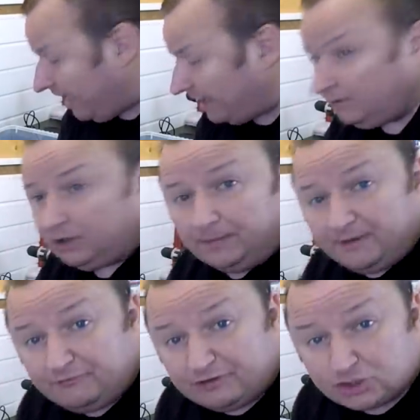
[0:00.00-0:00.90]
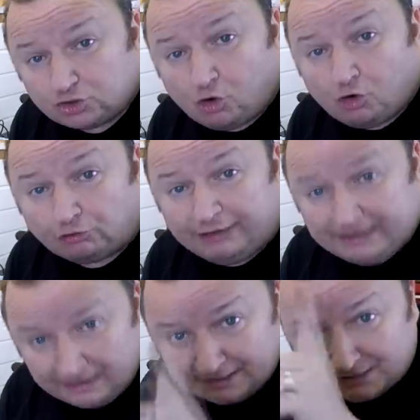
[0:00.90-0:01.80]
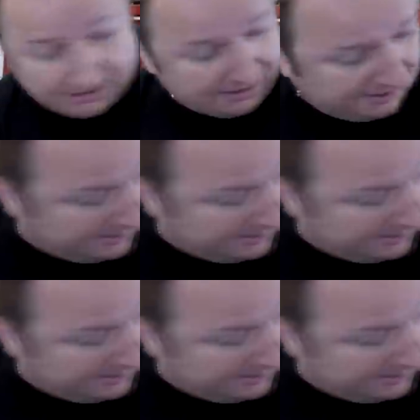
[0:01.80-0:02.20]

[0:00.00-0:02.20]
And I'm going to be restoring, listen,